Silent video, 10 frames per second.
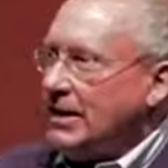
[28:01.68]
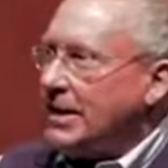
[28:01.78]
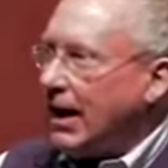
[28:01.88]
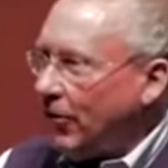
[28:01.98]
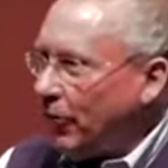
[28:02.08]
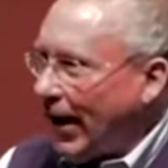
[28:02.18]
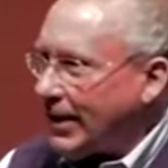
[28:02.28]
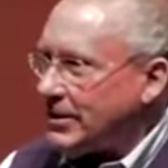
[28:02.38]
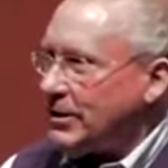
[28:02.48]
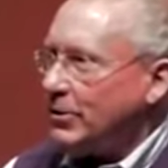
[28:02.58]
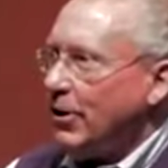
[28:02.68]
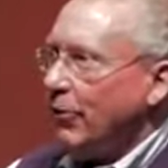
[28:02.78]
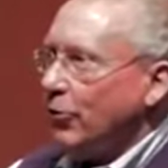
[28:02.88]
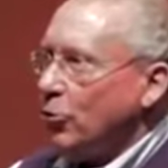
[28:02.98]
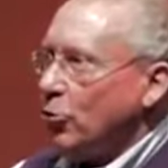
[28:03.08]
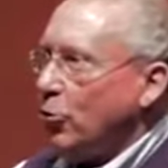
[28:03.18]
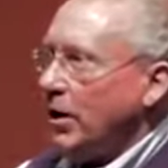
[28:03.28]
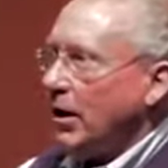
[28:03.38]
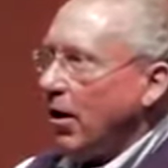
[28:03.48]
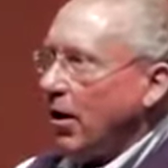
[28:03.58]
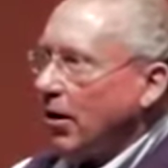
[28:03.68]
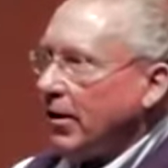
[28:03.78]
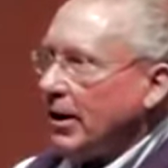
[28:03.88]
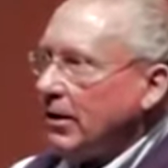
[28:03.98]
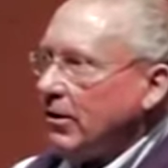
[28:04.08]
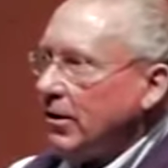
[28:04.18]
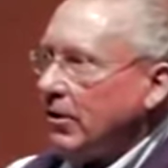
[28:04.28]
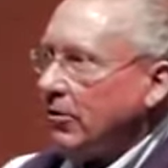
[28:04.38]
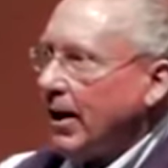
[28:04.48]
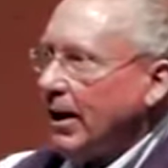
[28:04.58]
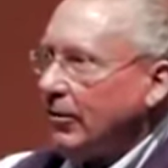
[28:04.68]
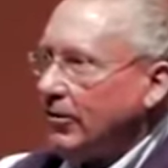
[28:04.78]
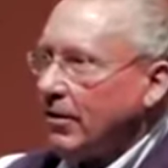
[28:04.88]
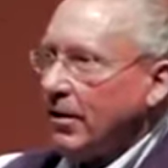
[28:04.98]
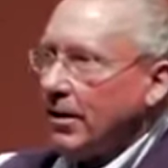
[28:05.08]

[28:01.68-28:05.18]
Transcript: He identifies us for who we are in Christ.